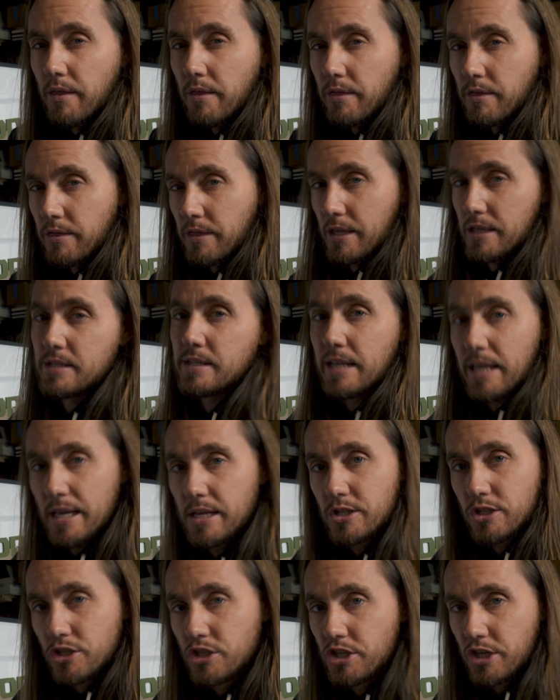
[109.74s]
this
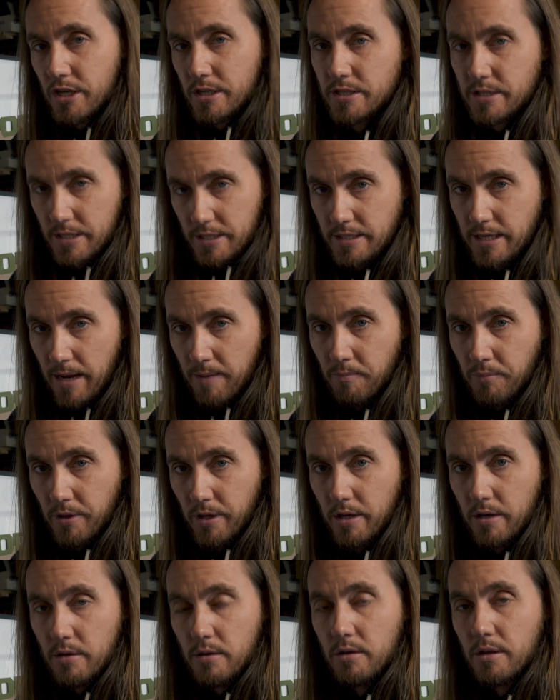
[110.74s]
is just a
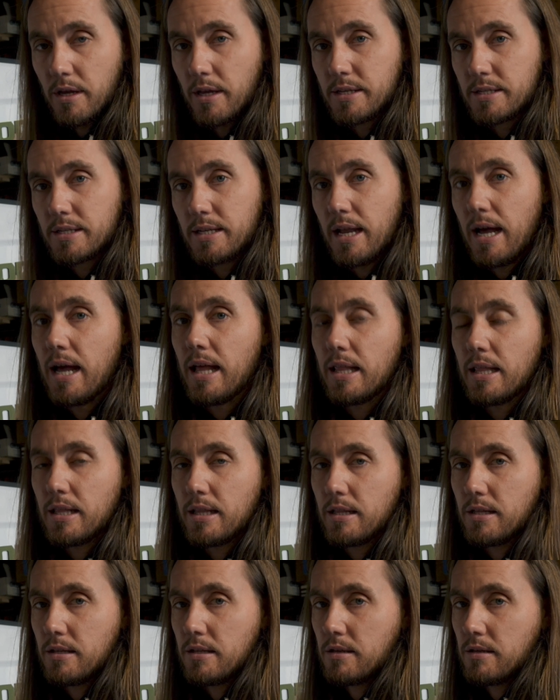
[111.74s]
template. It's not,
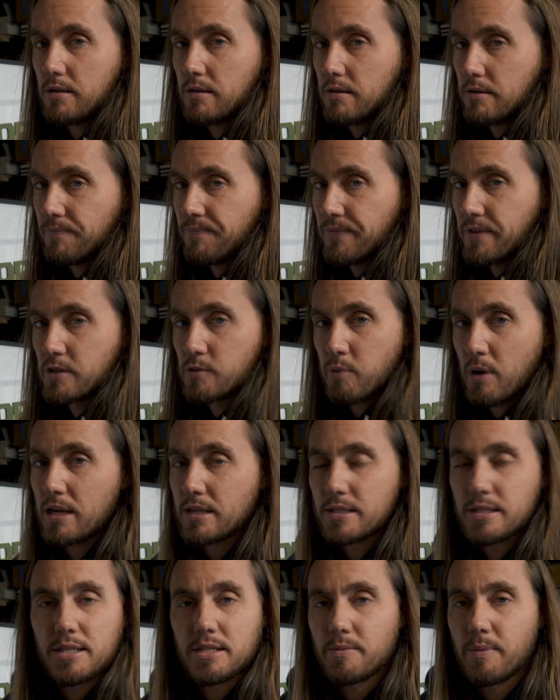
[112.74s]
this
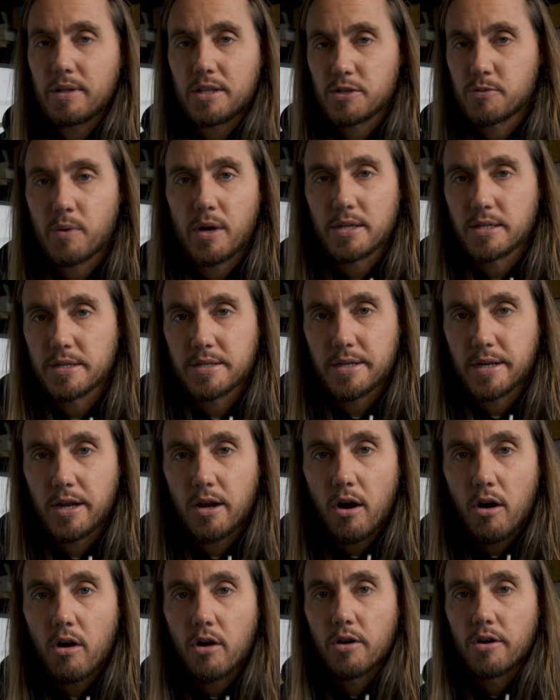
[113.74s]
process doesn't make this process any
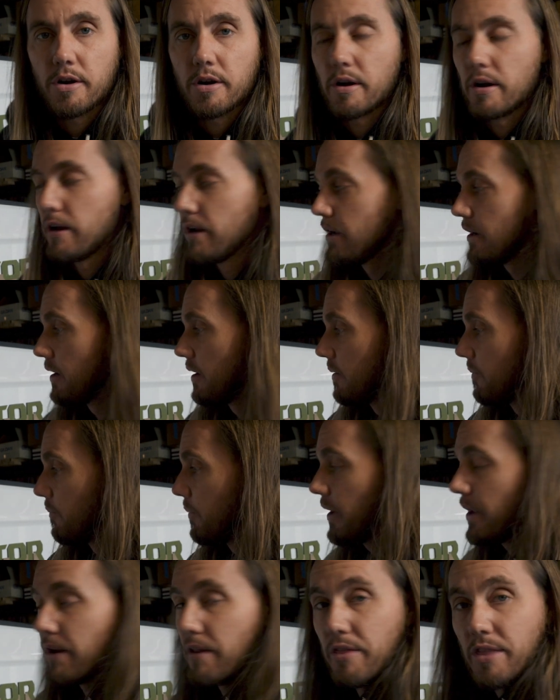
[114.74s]
harder,
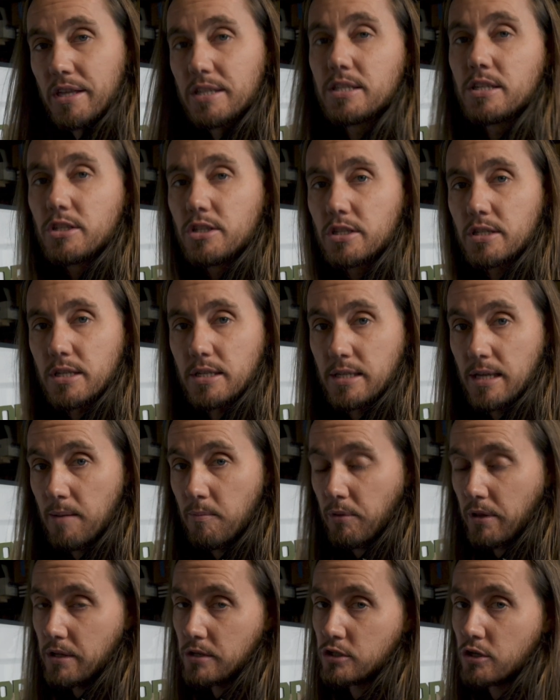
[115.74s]
but this is just a
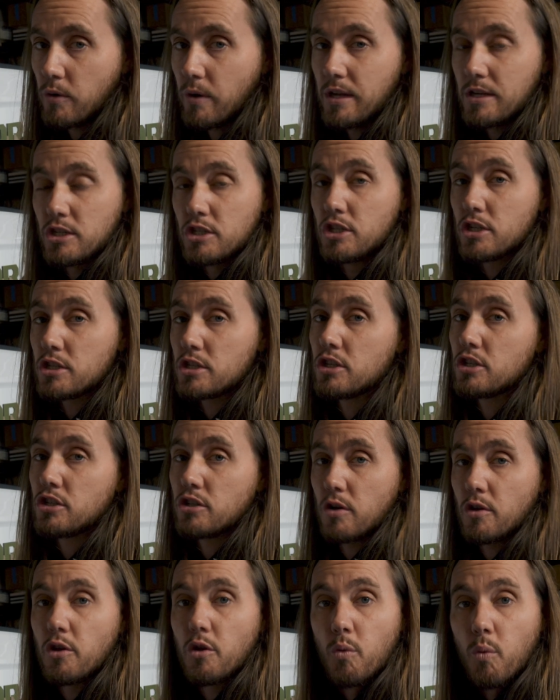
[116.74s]
template. So it's just to
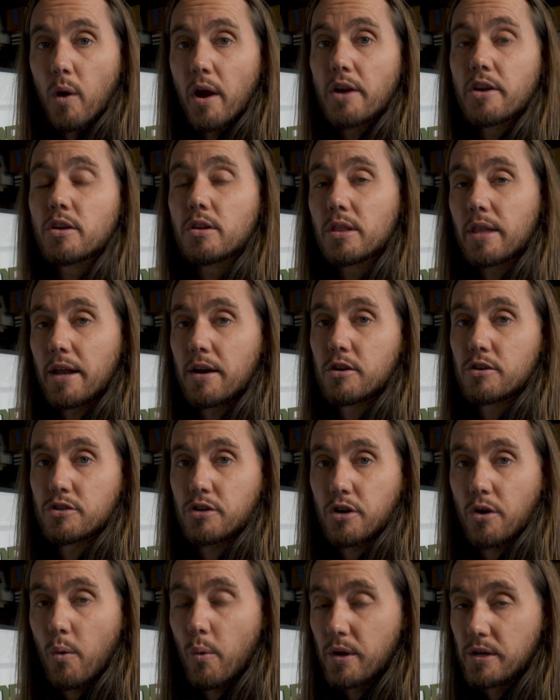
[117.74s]
show you where your letters are
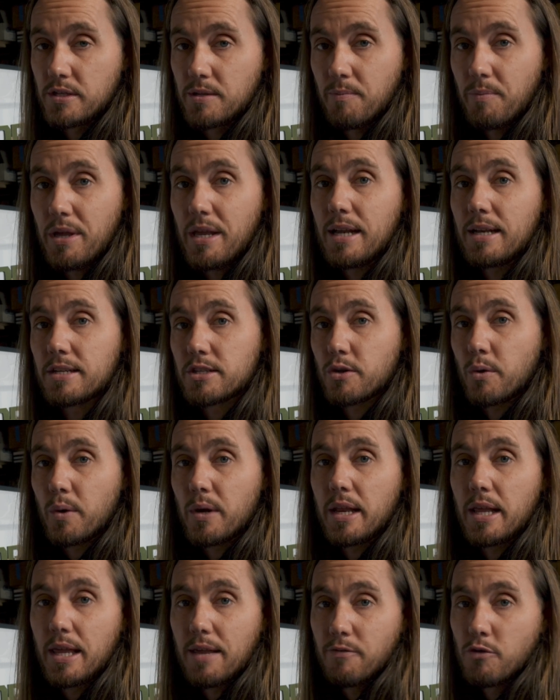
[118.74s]
going to be, and it's going
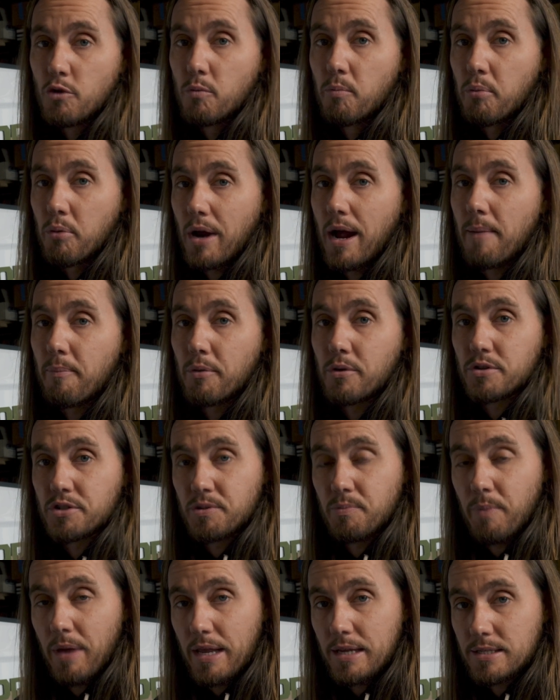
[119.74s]
to give you proper
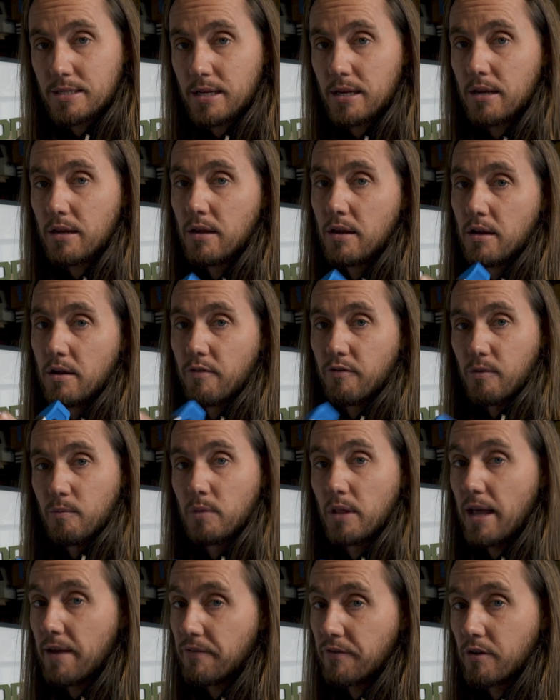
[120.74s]
spacing from
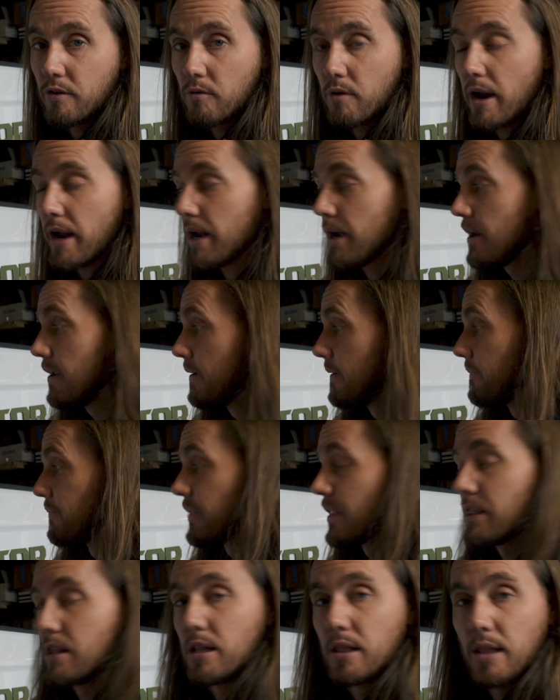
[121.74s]
left to right. The